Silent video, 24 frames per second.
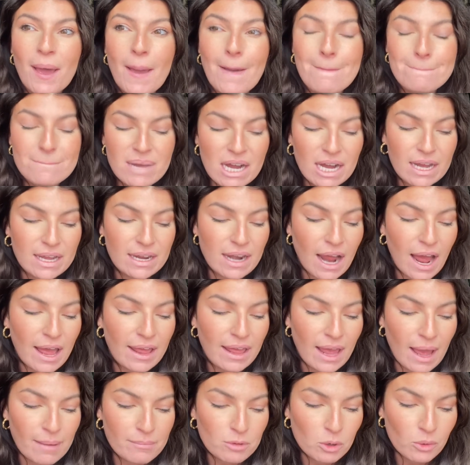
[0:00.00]
But I
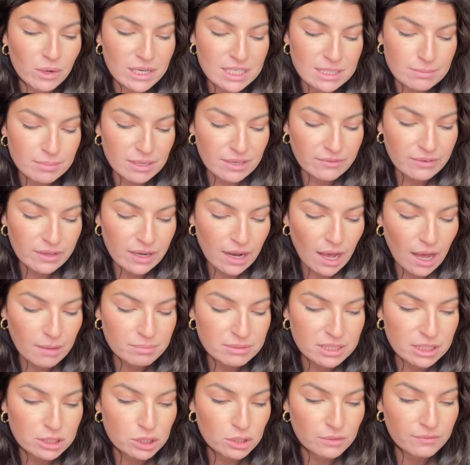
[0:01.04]
am going to beef it up
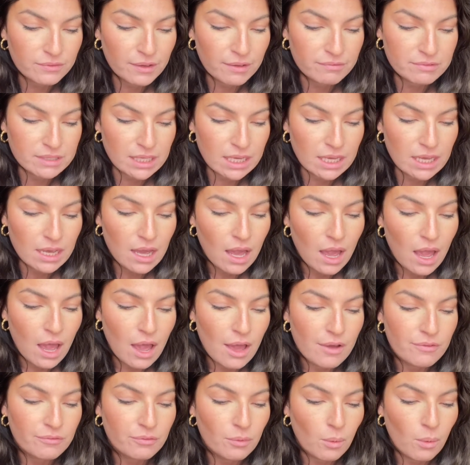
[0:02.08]
to $250
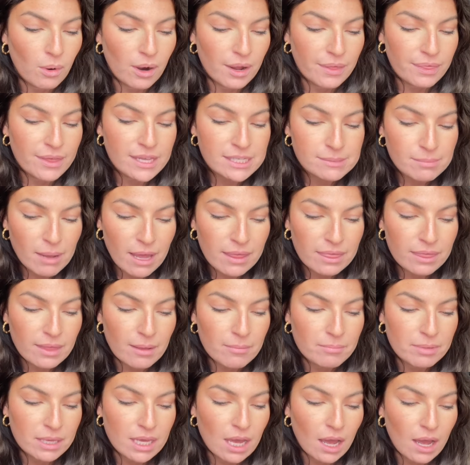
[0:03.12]
for this month
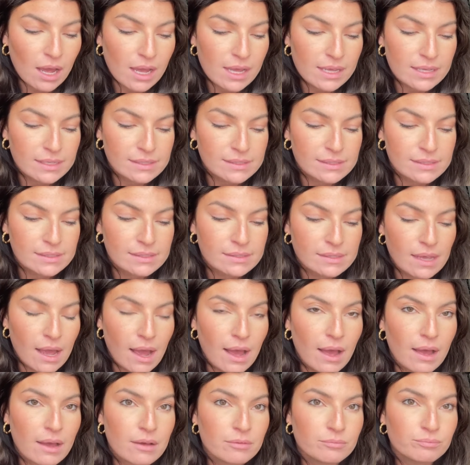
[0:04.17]
because
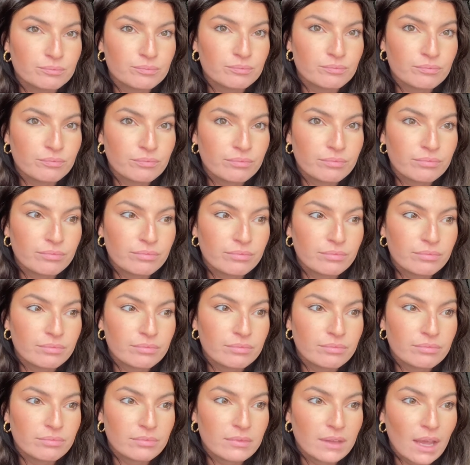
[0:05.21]

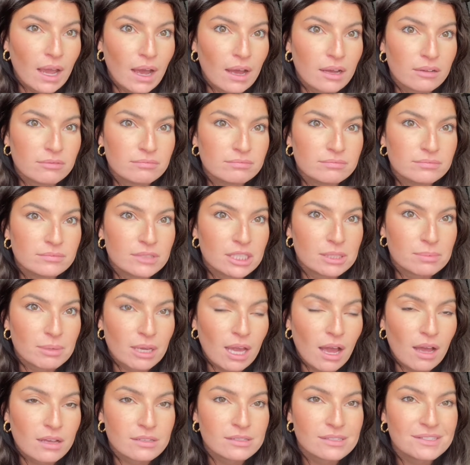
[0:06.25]
yeah, just
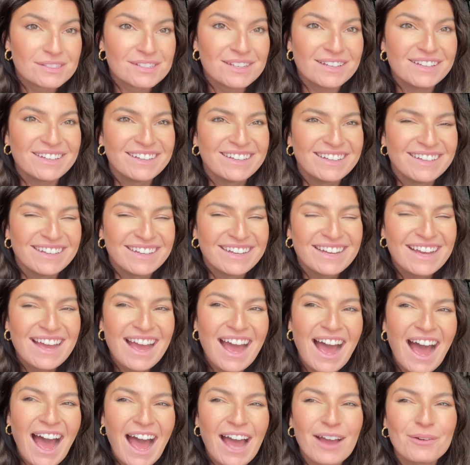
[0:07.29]
because
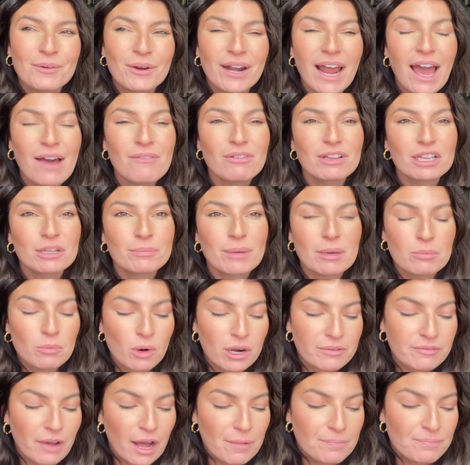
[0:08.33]
I want to have a little bit more
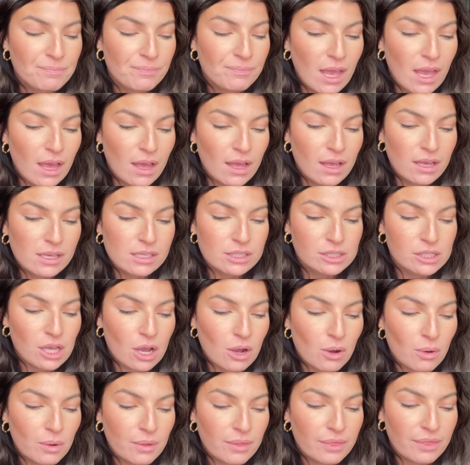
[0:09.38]
fun.
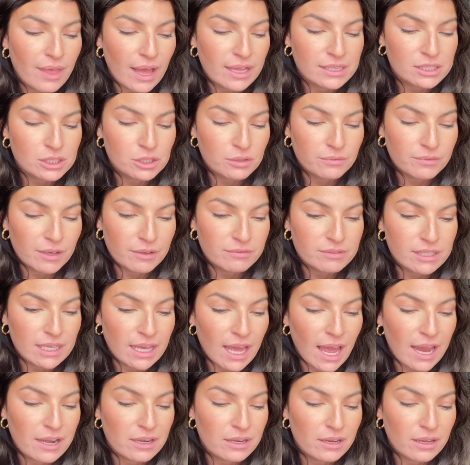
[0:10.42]
So that's $250.
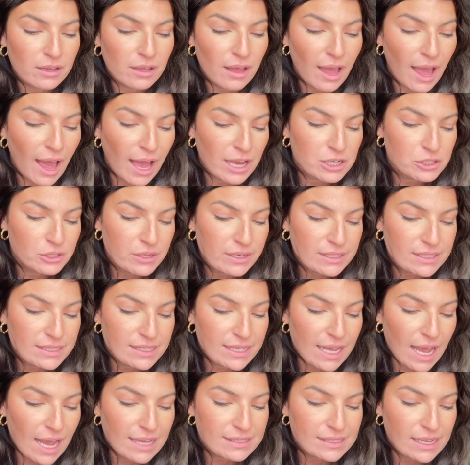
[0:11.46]
And as you can see,
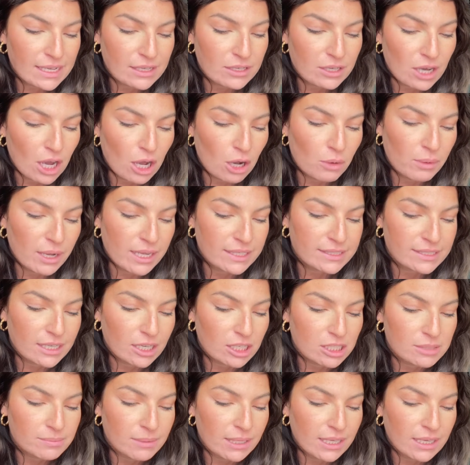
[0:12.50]
as I go, it
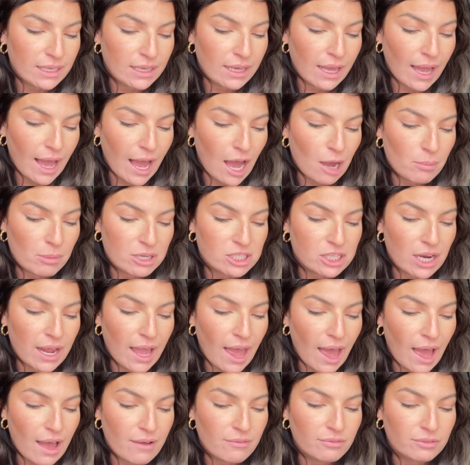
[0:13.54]
tells me how much I
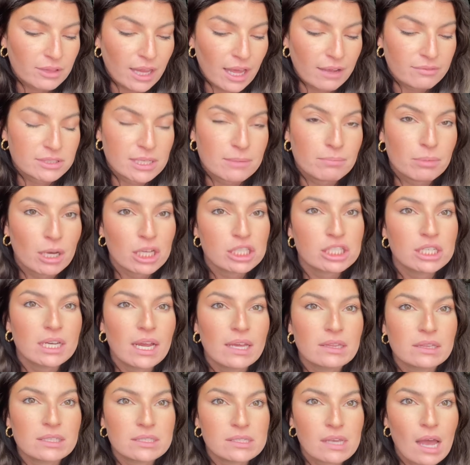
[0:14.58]
have left to budget
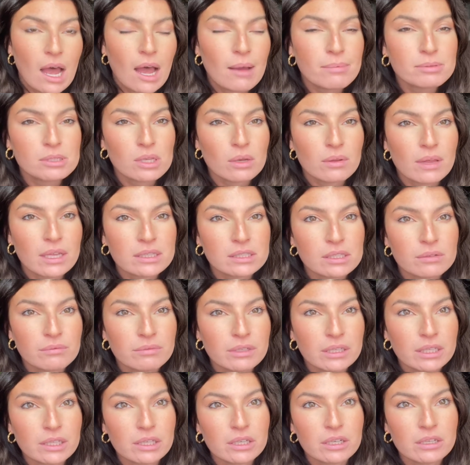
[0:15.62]
at the top. So that's
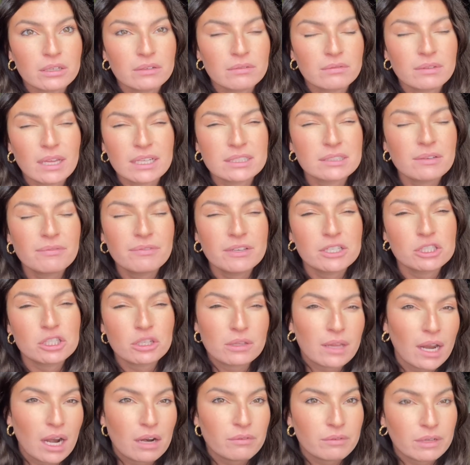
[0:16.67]
a feature
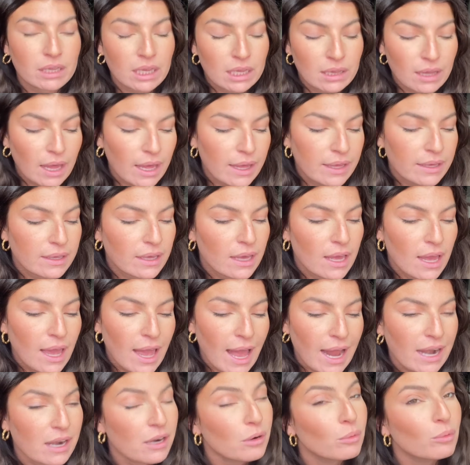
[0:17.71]
that I really like.
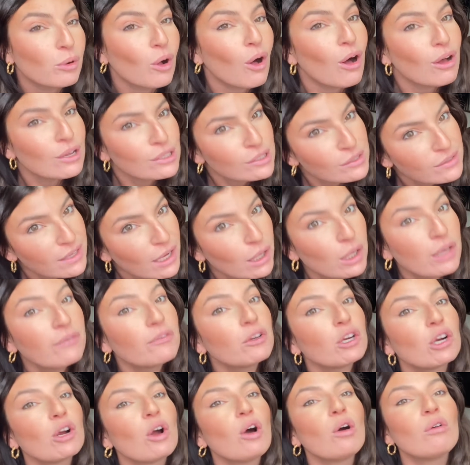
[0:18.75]
And it will also tell you if
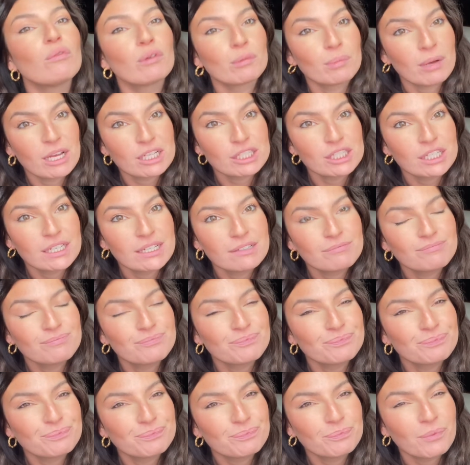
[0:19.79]
you're over budget,
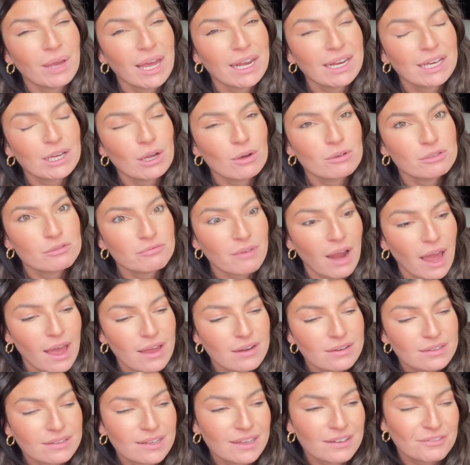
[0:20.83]
and it goes
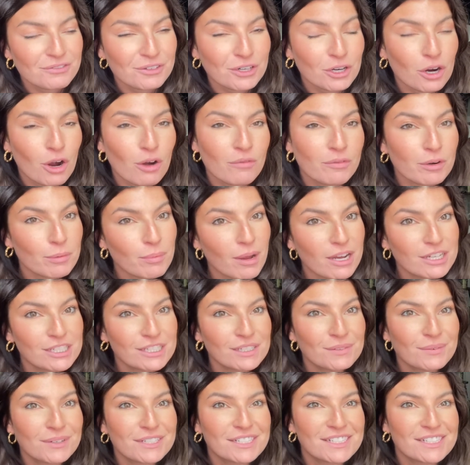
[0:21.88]
red if you're over budget, which